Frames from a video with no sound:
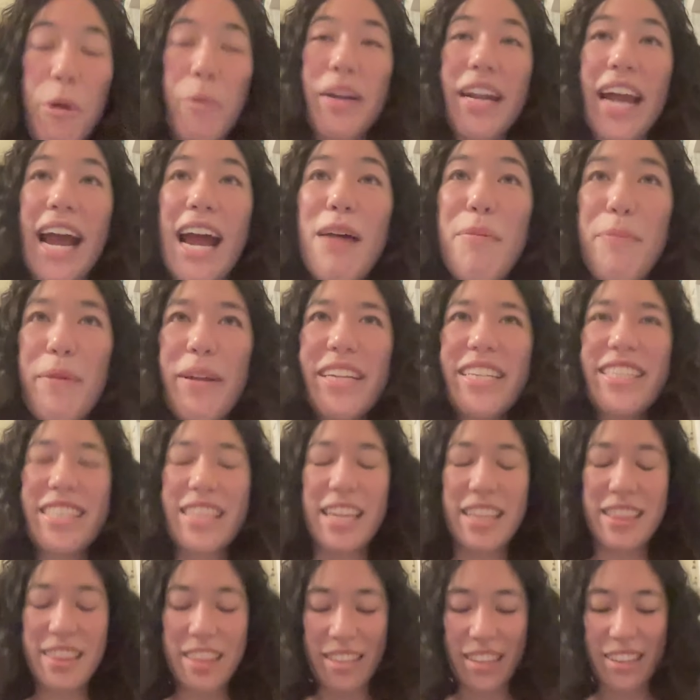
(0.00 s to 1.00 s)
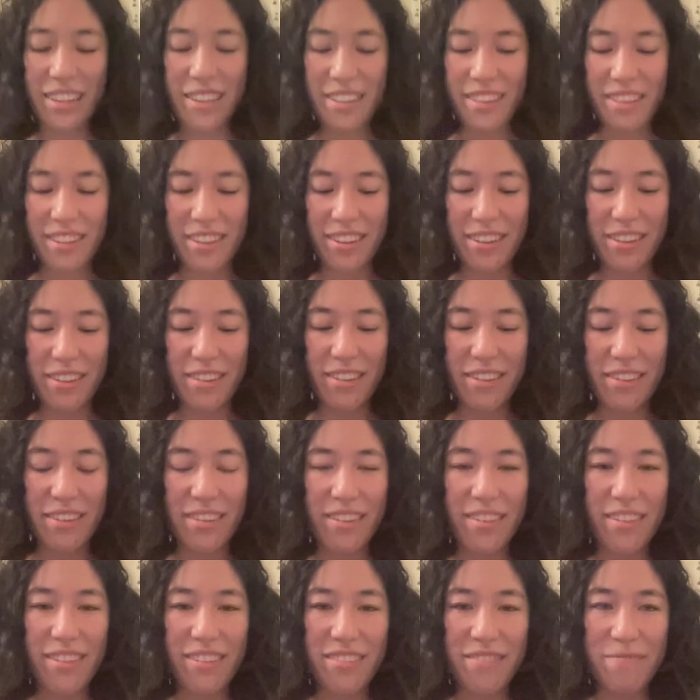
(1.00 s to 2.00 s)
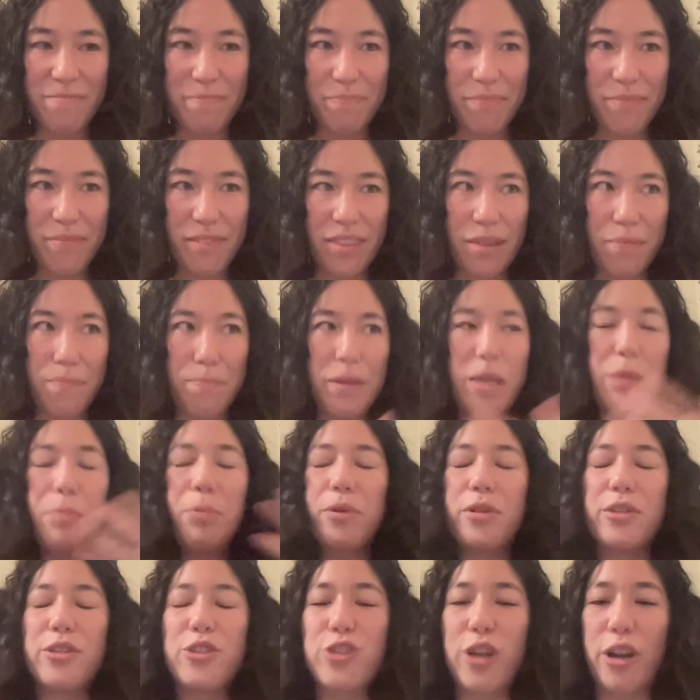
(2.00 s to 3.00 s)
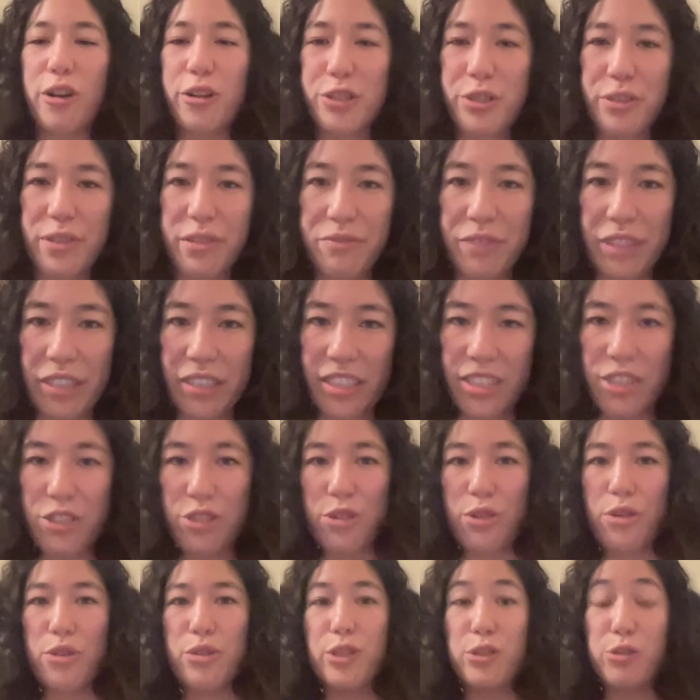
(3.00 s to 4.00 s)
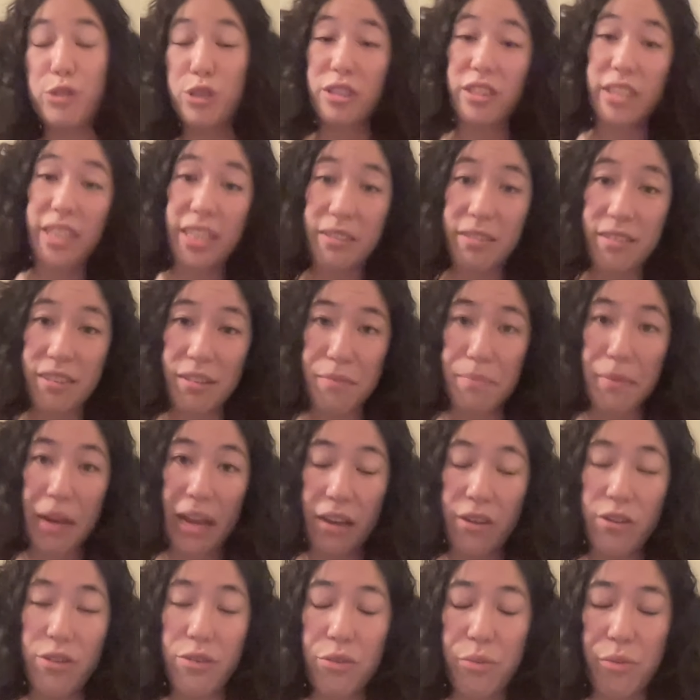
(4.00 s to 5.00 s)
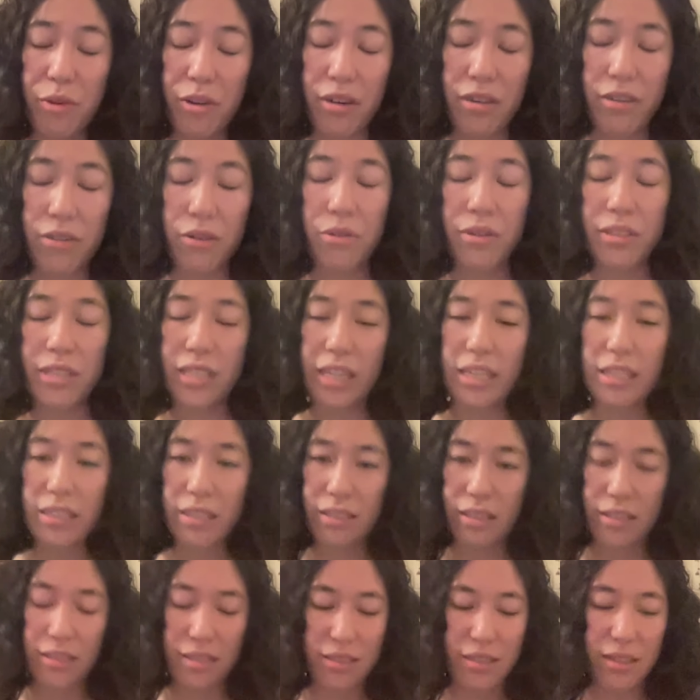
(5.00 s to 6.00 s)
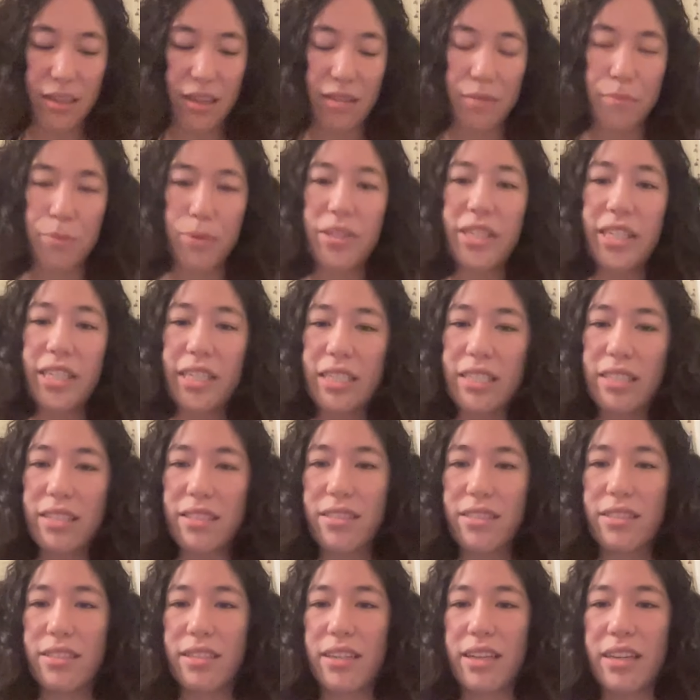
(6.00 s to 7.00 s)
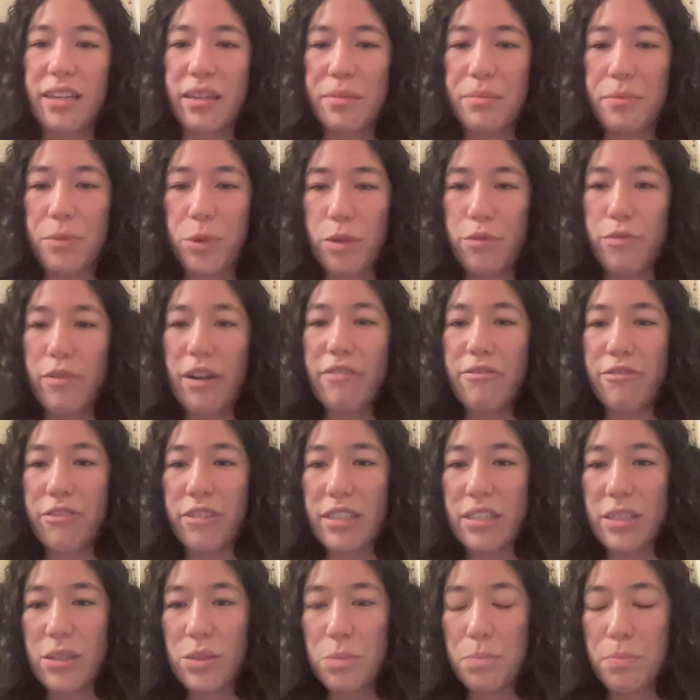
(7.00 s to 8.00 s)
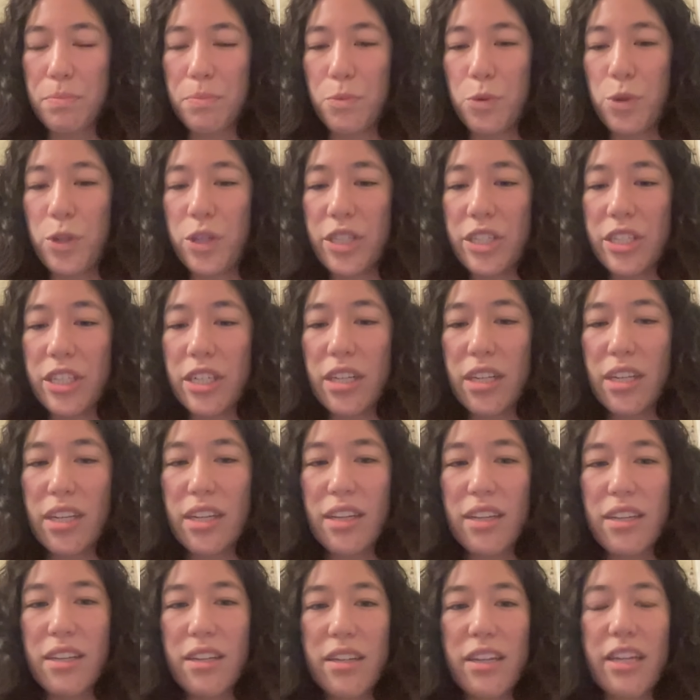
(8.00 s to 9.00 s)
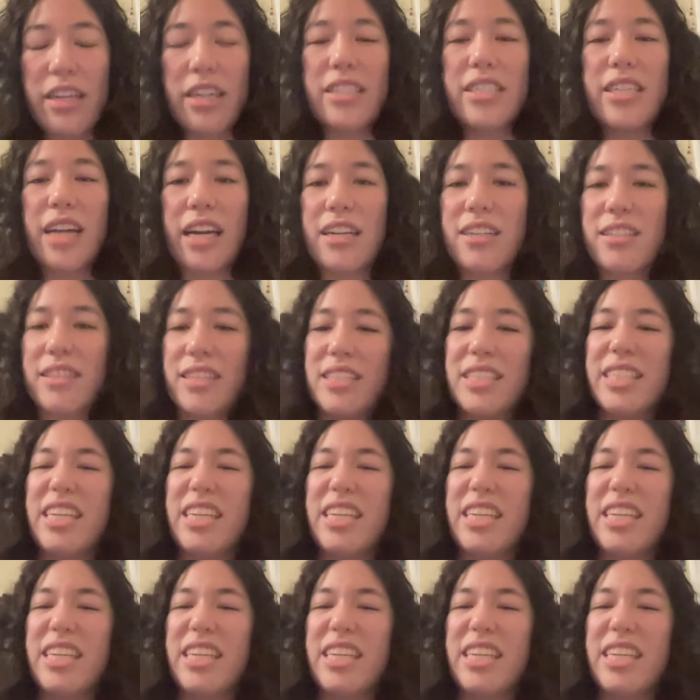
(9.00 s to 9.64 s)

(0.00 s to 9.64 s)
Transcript: would happen is that the the the people in charge of the village, so usually men who were ordained uh, priests um, or reverends, would conduct these